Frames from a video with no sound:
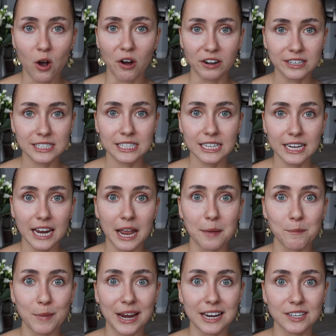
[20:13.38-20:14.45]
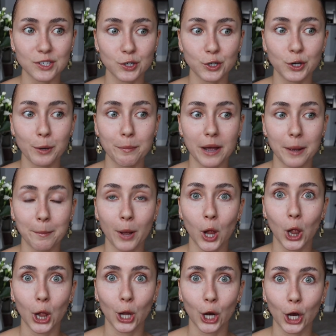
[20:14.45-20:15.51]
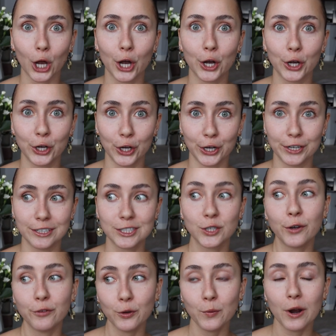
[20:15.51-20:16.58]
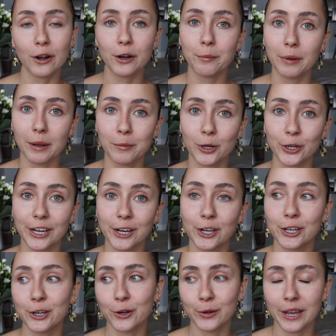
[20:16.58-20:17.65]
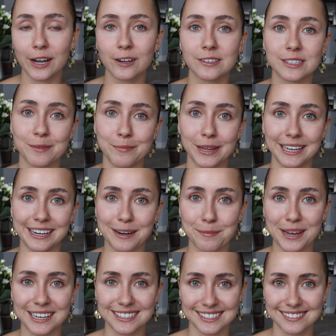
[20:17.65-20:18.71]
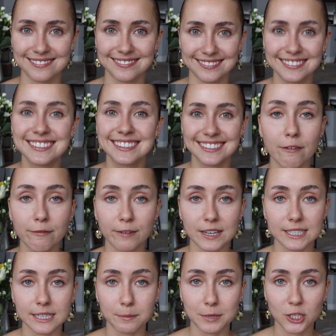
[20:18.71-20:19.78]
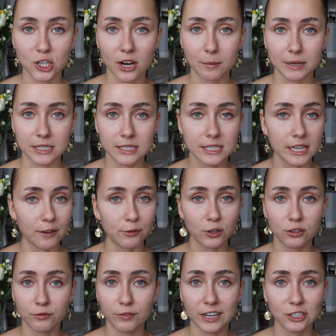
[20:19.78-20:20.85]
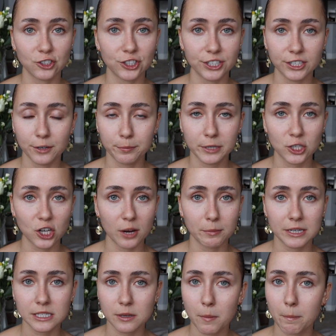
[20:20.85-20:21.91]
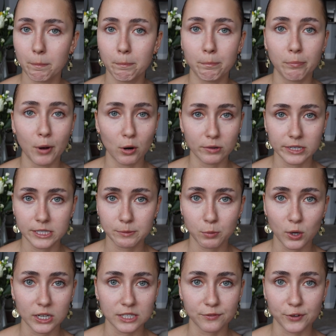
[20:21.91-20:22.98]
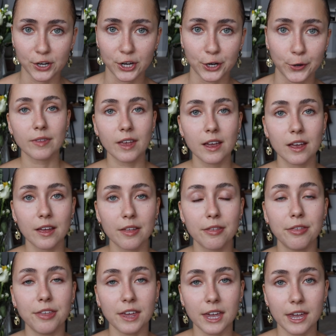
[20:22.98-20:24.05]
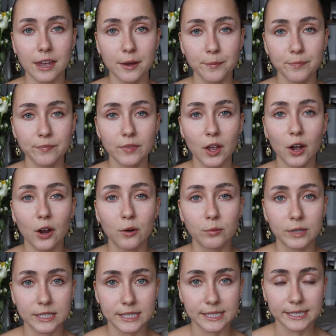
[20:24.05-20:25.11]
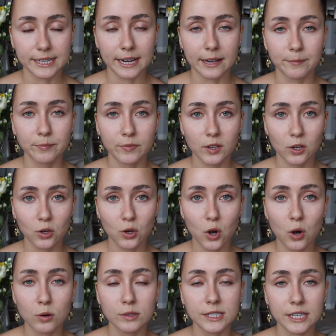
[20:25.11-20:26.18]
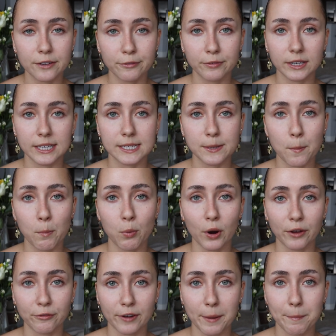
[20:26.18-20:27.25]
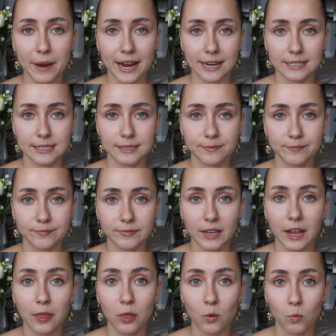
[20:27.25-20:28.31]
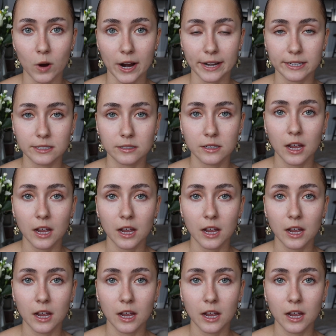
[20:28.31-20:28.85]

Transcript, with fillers: honestly, it makes your bum look good. So if you want her bum looking good, go get her some Melina pants. Fuzzy pajamas. If you could find chenille pajamas, bonus points for you. The Aritzia Cozy Fleece Boyfriend Pant in the wide.